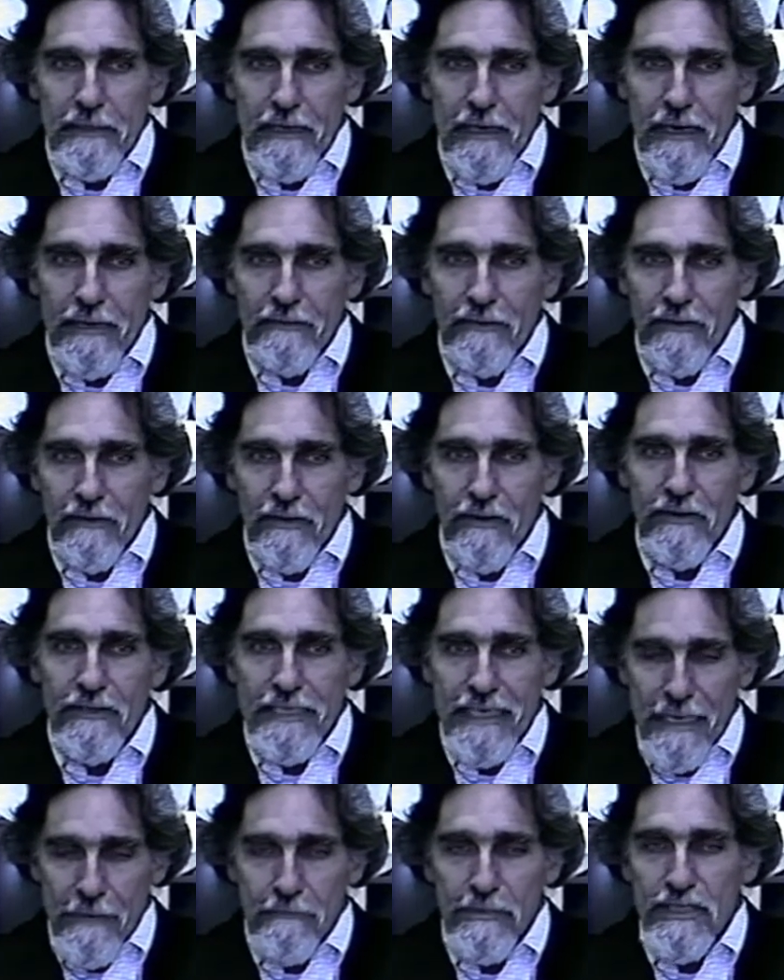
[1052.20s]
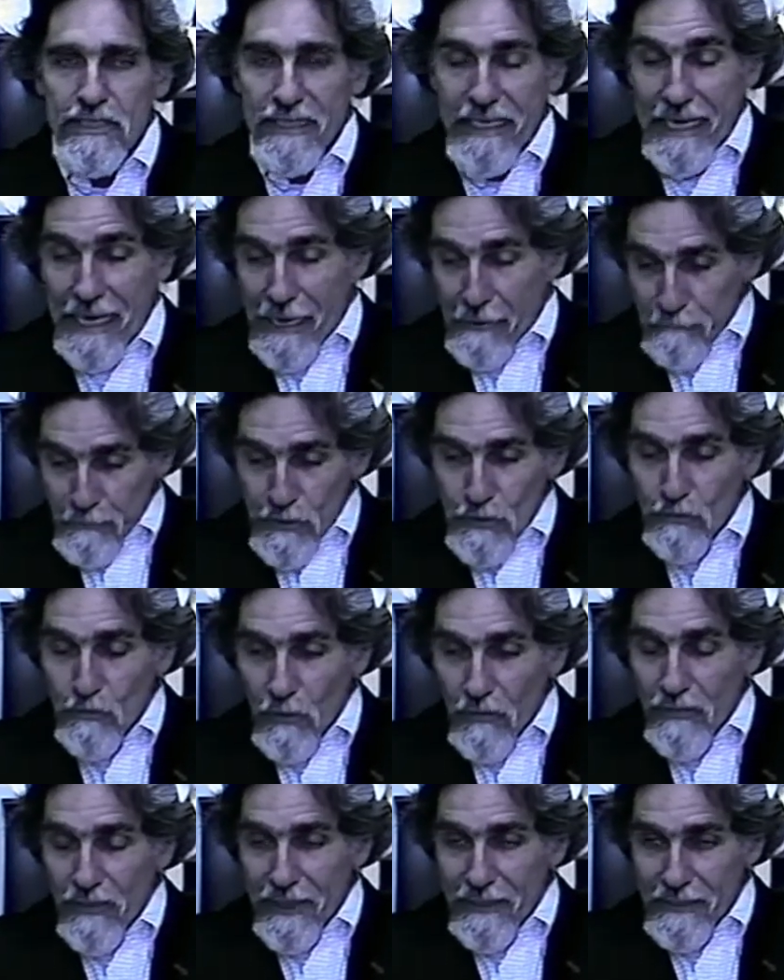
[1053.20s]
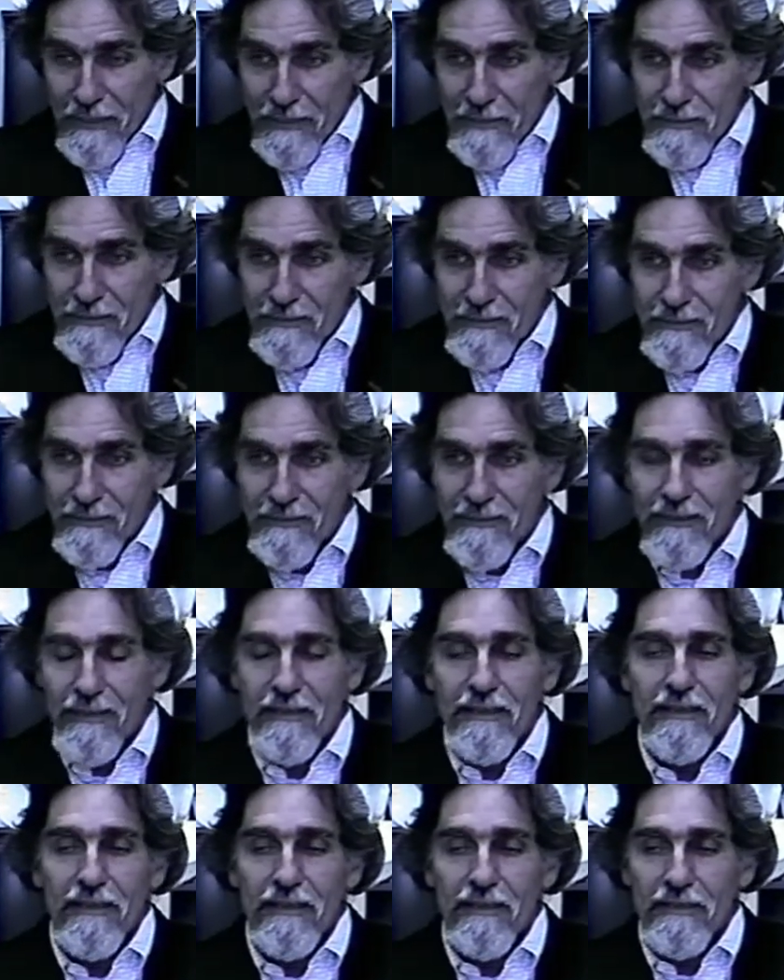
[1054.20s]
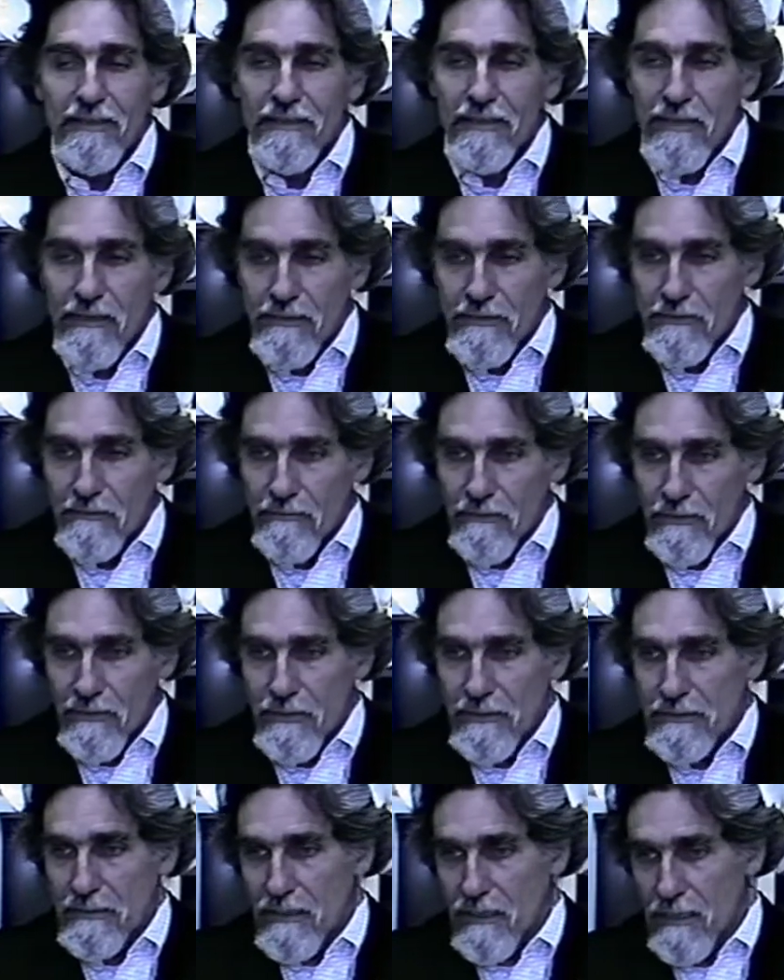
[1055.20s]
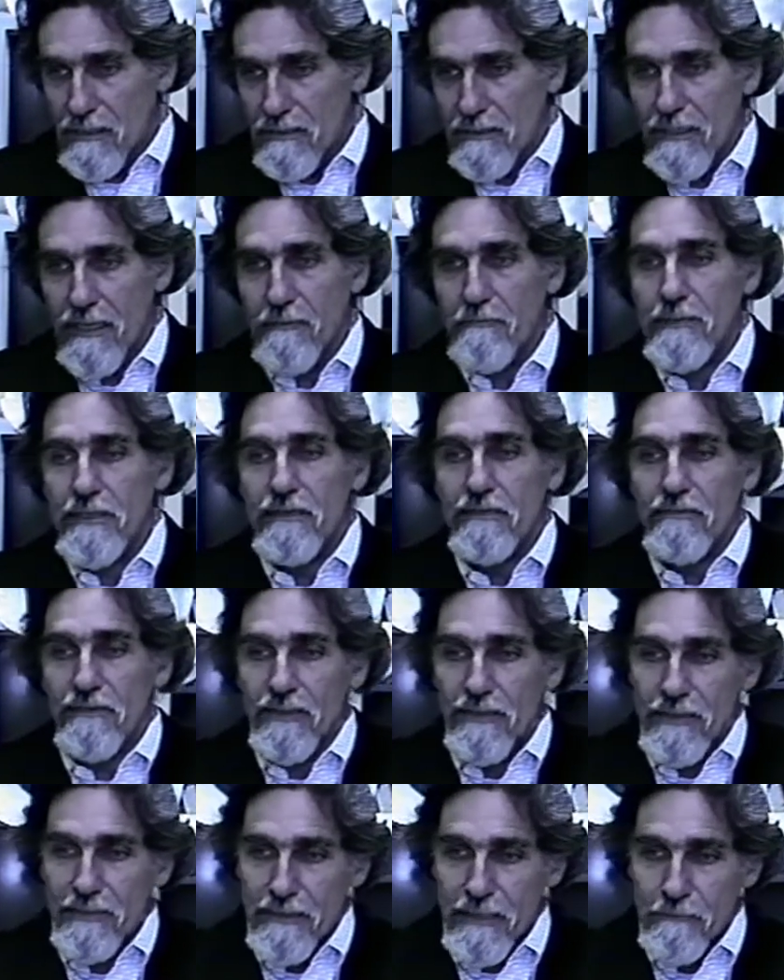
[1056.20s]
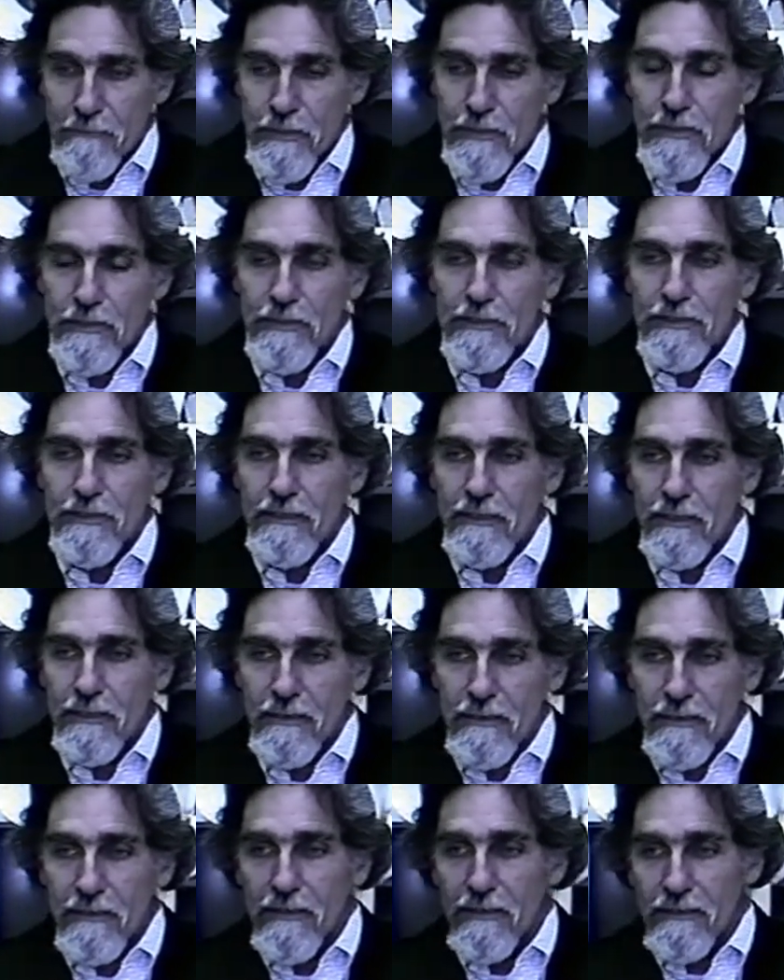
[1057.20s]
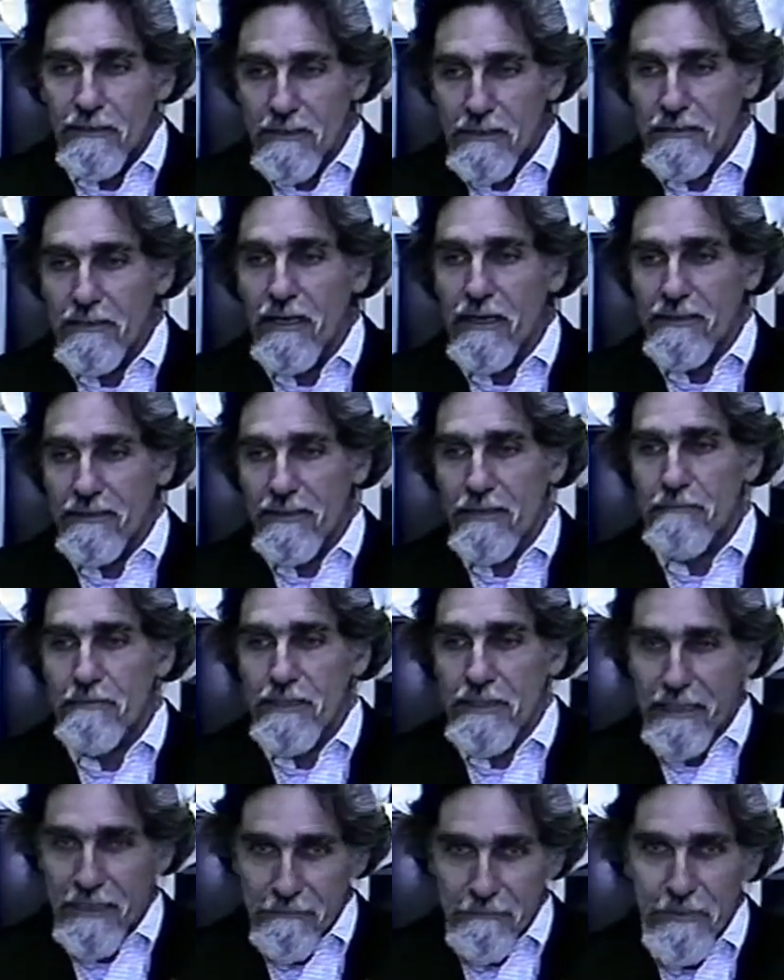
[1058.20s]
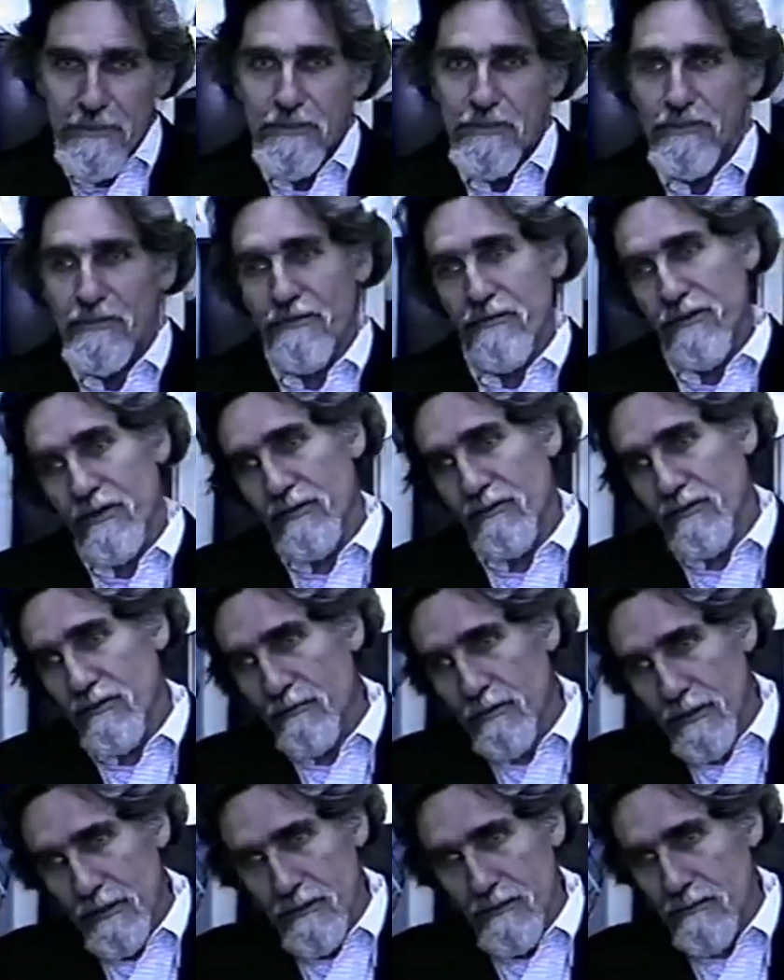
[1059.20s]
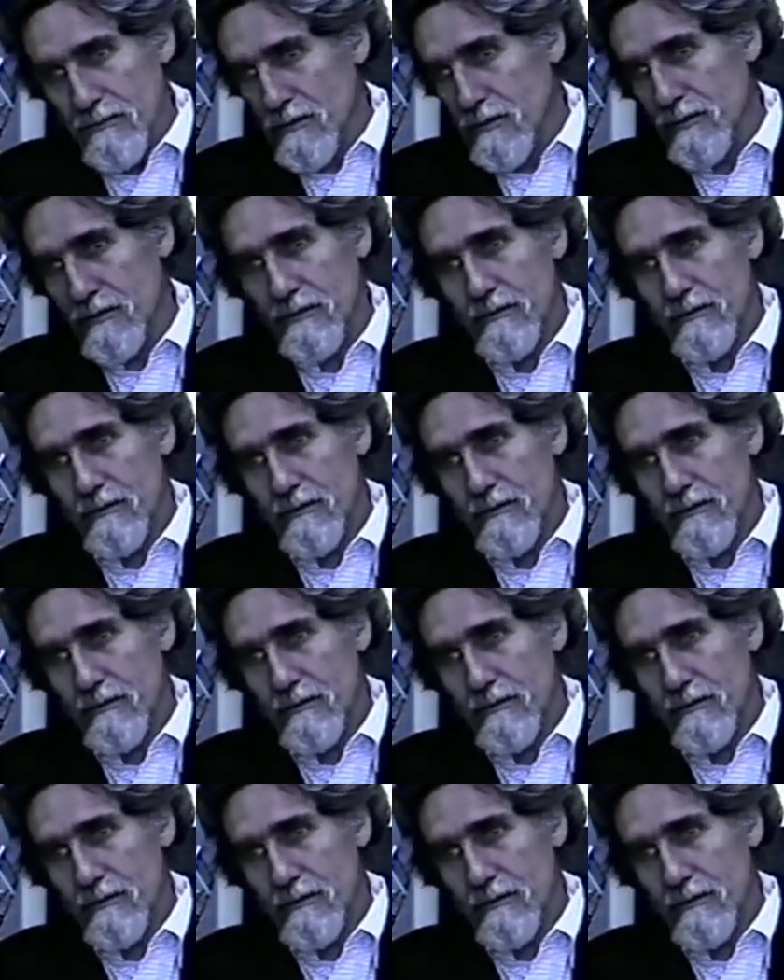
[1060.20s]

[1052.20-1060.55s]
there are attempts to capture what that is lead to various concepts and various images, and that these concepts and images are things that we construct,